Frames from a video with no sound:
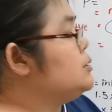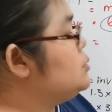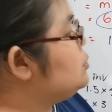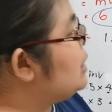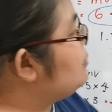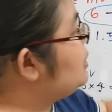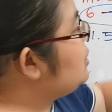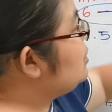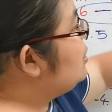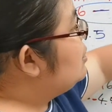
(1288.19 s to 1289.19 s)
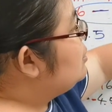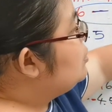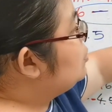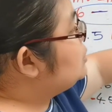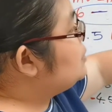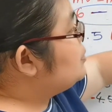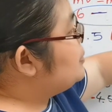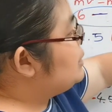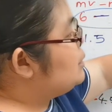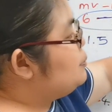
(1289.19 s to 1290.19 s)
So that means total
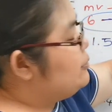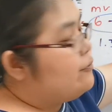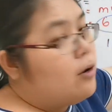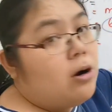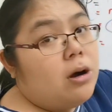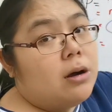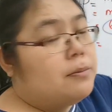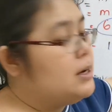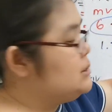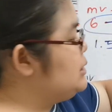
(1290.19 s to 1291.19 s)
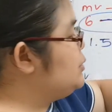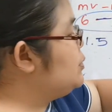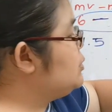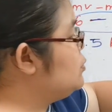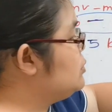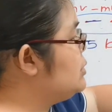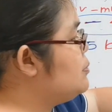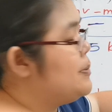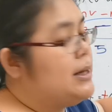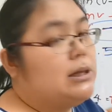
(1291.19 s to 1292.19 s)
momentum before must equal
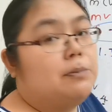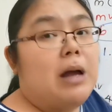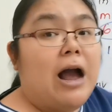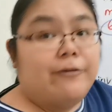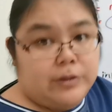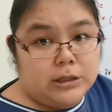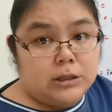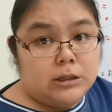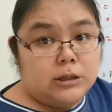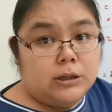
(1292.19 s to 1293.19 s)
total momentum after.